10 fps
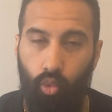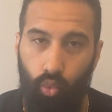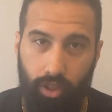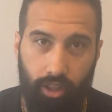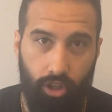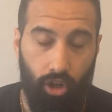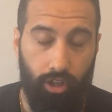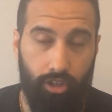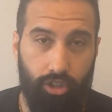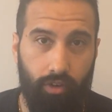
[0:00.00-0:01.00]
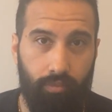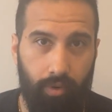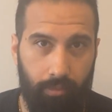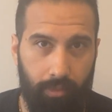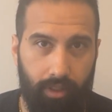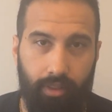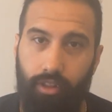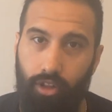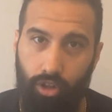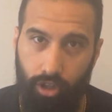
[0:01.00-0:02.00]
with the knowledge of Brahman,
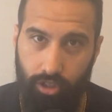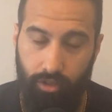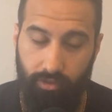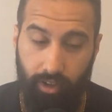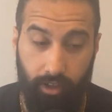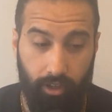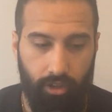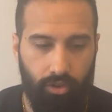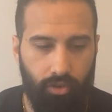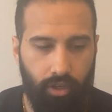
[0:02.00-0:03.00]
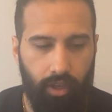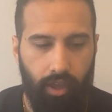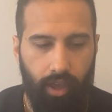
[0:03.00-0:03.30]
the knowledge of Sankhya Yoga,